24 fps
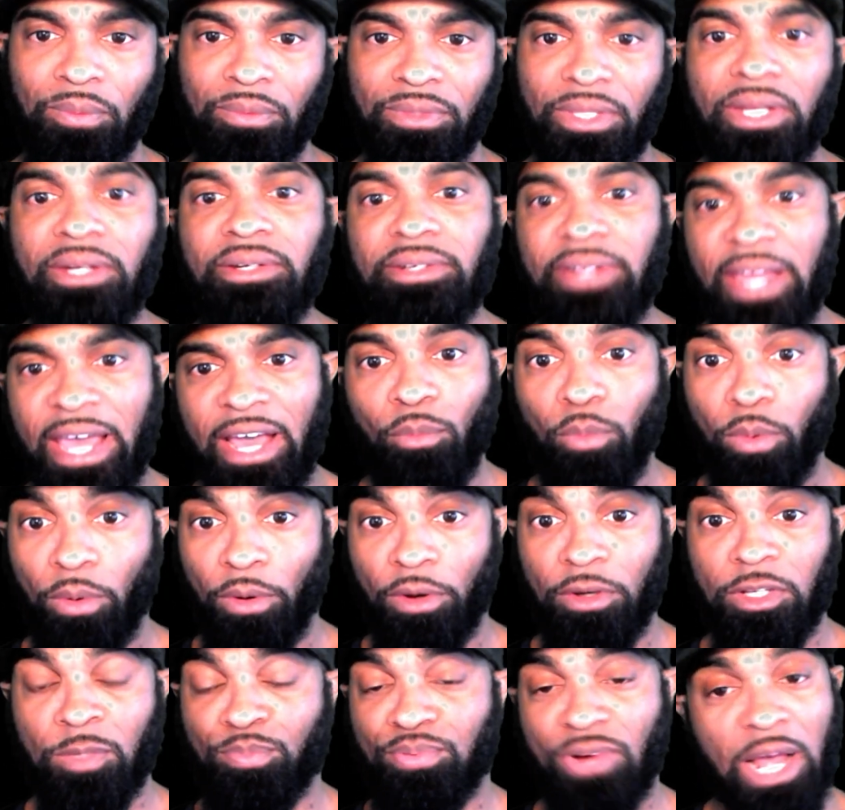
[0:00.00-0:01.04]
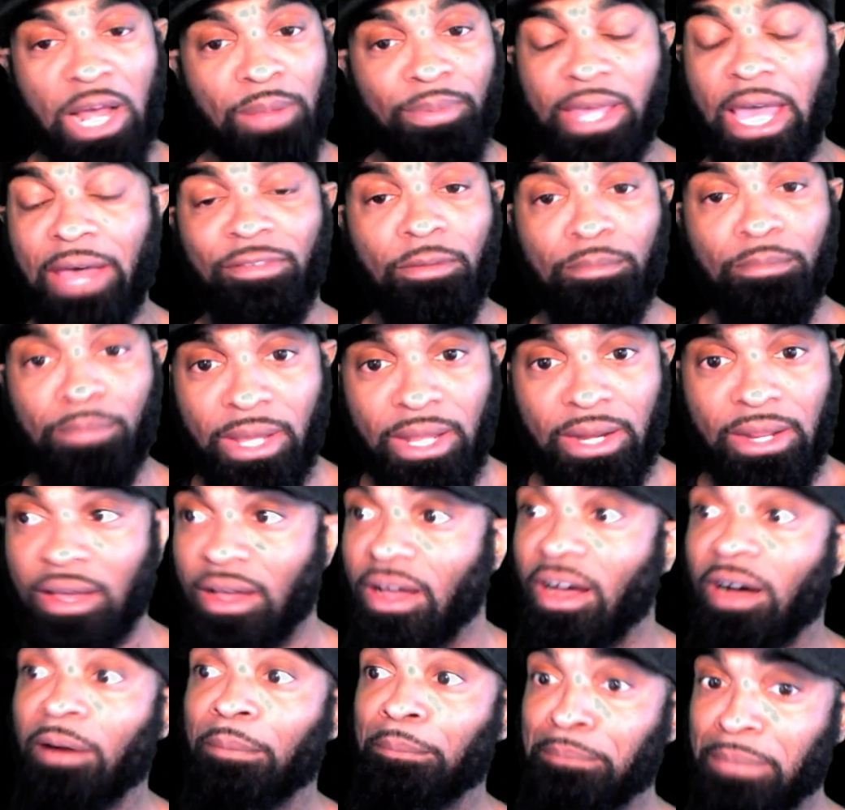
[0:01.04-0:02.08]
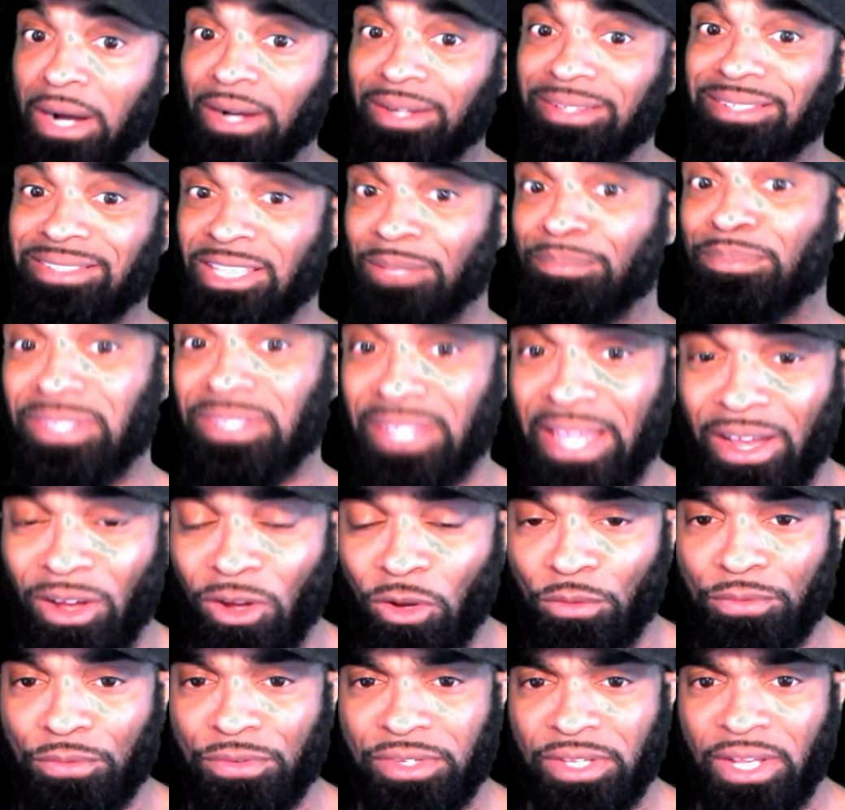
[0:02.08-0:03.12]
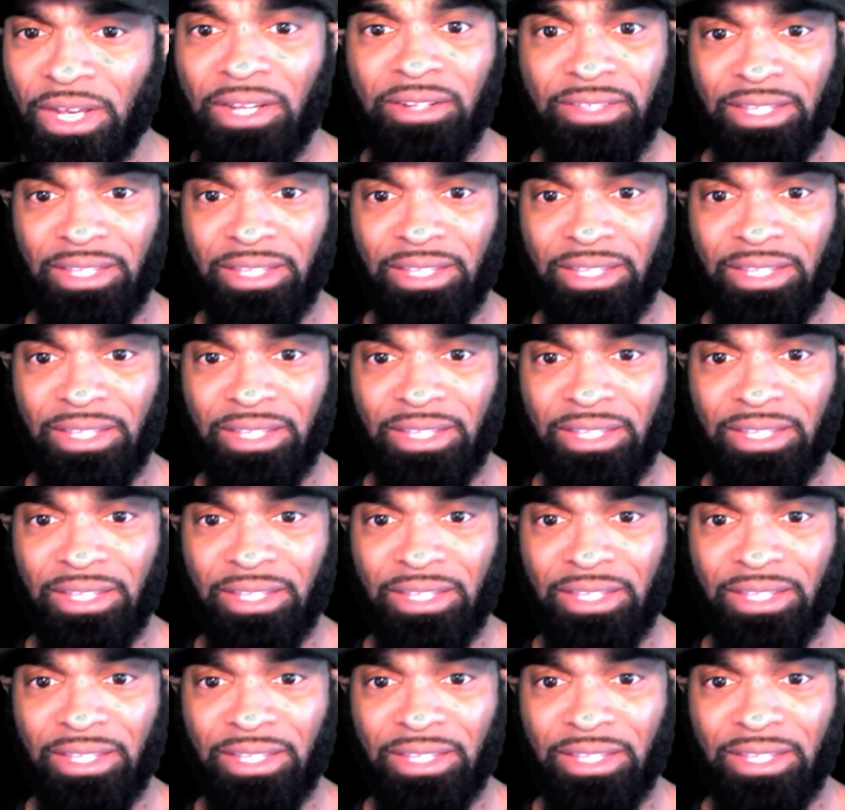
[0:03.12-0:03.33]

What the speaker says: The networks probably have a meeting amongst themselves,